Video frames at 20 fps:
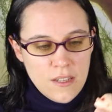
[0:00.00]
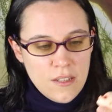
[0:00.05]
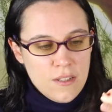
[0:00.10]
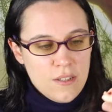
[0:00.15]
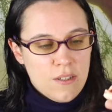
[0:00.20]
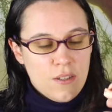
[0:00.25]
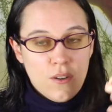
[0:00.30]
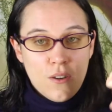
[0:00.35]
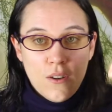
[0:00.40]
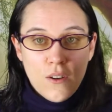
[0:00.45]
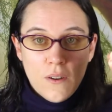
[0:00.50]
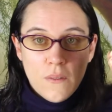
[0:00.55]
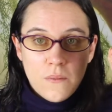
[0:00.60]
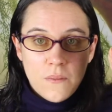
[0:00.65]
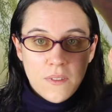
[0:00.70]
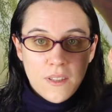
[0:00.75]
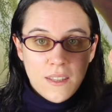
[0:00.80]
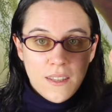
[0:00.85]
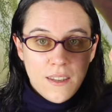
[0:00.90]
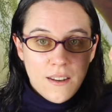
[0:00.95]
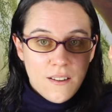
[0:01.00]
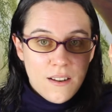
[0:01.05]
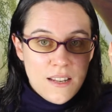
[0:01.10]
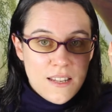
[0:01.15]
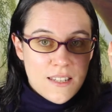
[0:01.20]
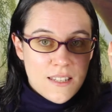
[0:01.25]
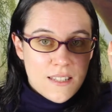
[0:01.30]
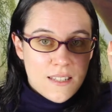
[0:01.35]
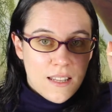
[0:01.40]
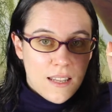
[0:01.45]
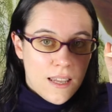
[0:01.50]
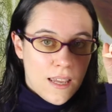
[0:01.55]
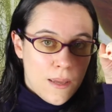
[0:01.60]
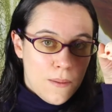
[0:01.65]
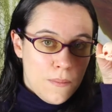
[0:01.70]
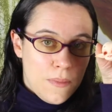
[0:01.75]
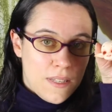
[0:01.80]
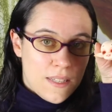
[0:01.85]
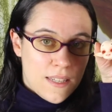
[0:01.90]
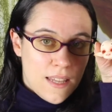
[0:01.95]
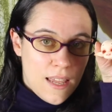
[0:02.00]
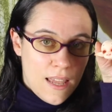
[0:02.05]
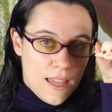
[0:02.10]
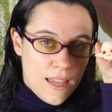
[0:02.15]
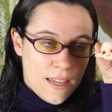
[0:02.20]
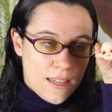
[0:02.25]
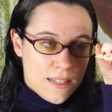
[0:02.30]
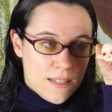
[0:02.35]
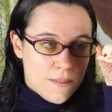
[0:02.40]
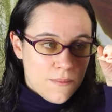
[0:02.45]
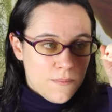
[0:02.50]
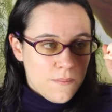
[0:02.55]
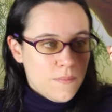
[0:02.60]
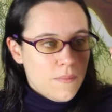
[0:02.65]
So here is Amy's head,